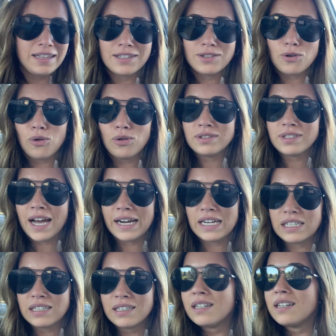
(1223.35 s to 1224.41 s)
this whole
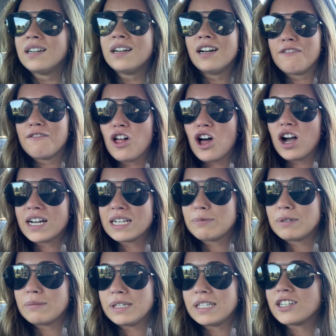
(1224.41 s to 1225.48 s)
entire vlog has
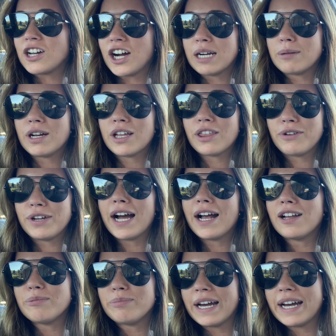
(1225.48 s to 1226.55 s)
been me talking about
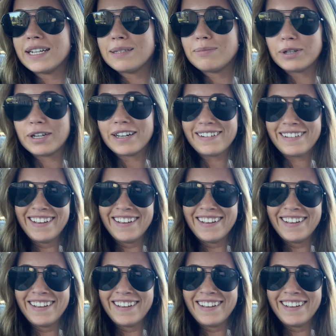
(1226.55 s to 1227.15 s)
$3 bets, but